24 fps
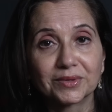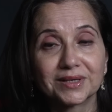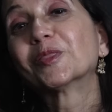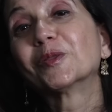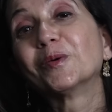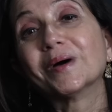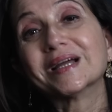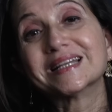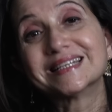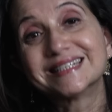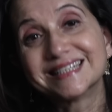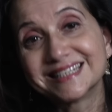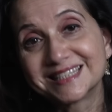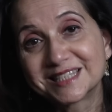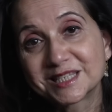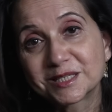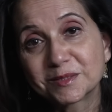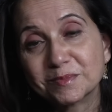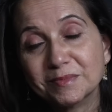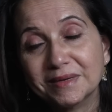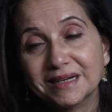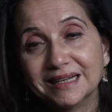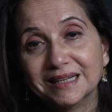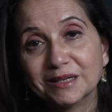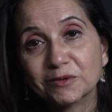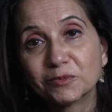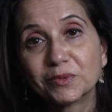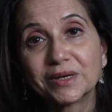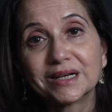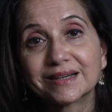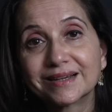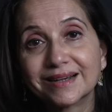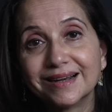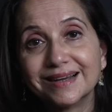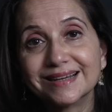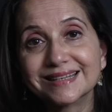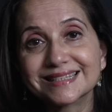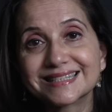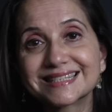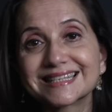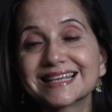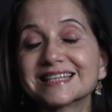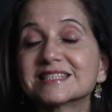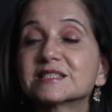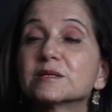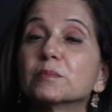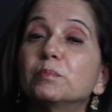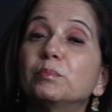Though I did smile when Raz,
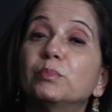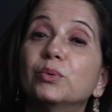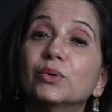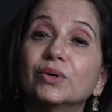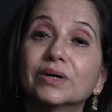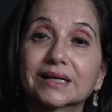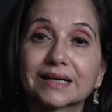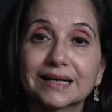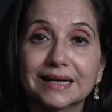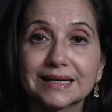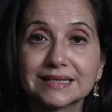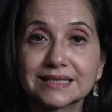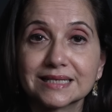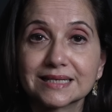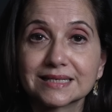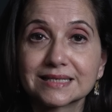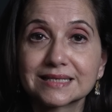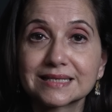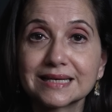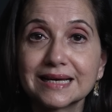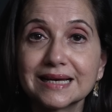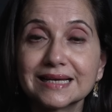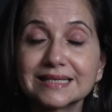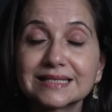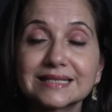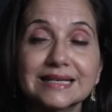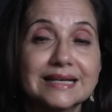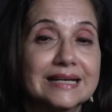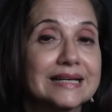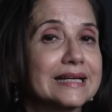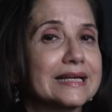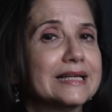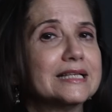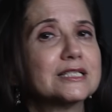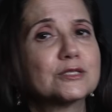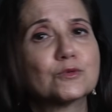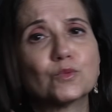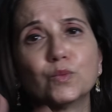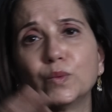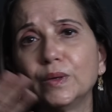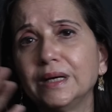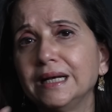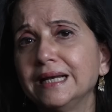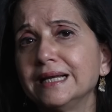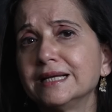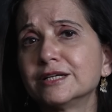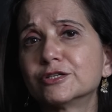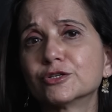as the poor Raja, says he's
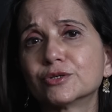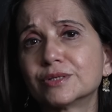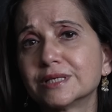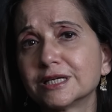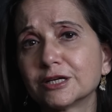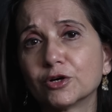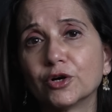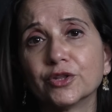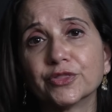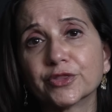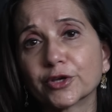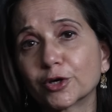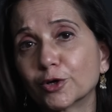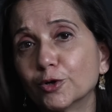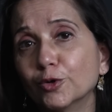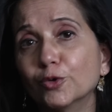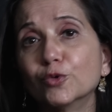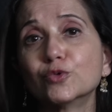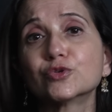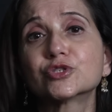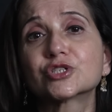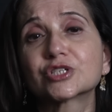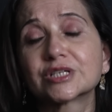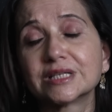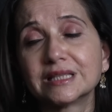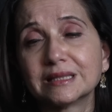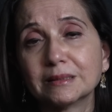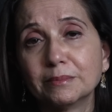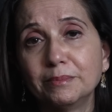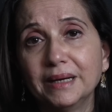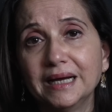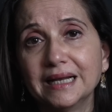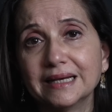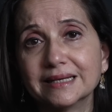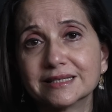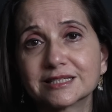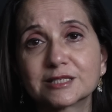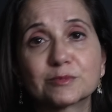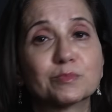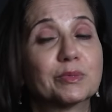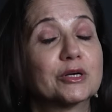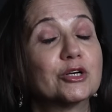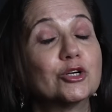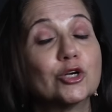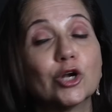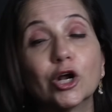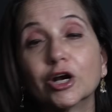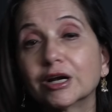willing to take on the ghost in the palace but
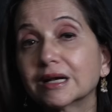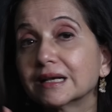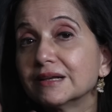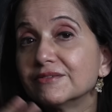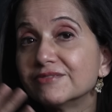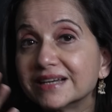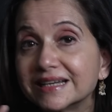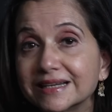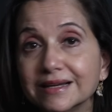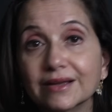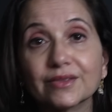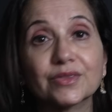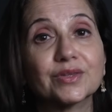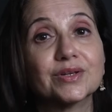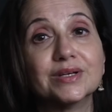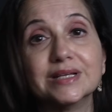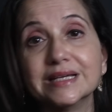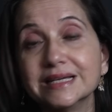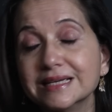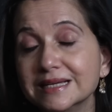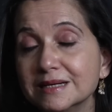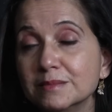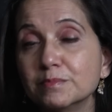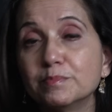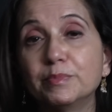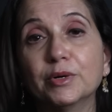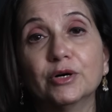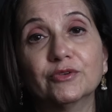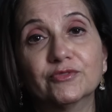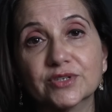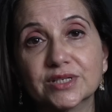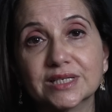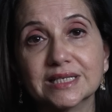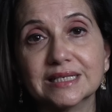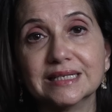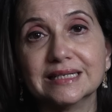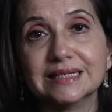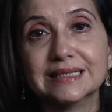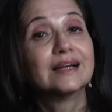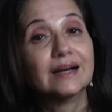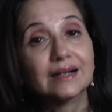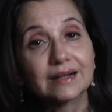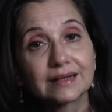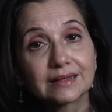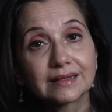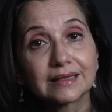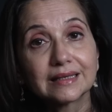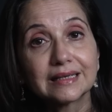not live another day in poverty.
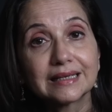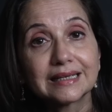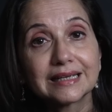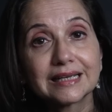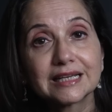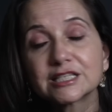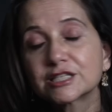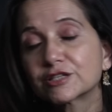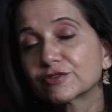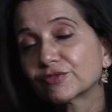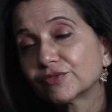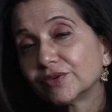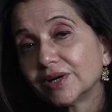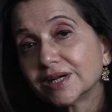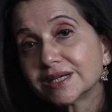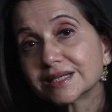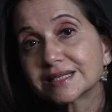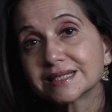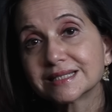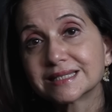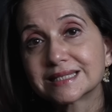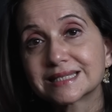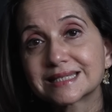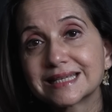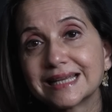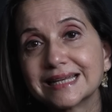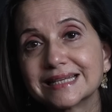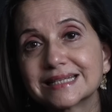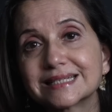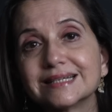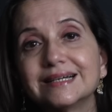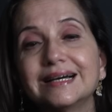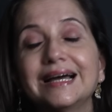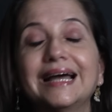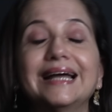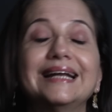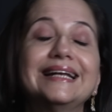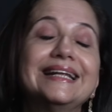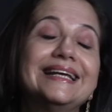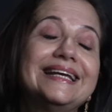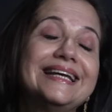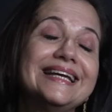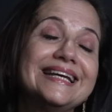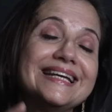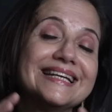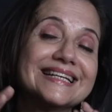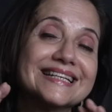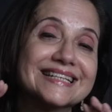Kartik is front and center and
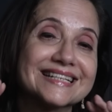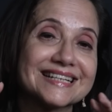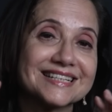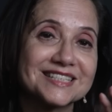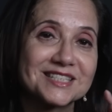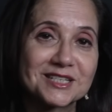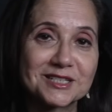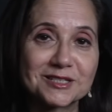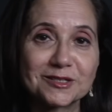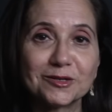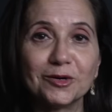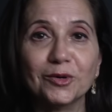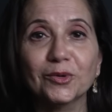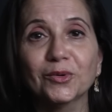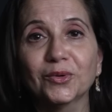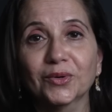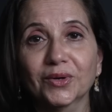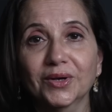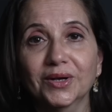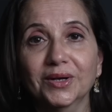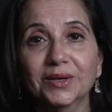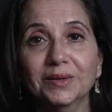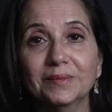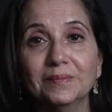he does it all.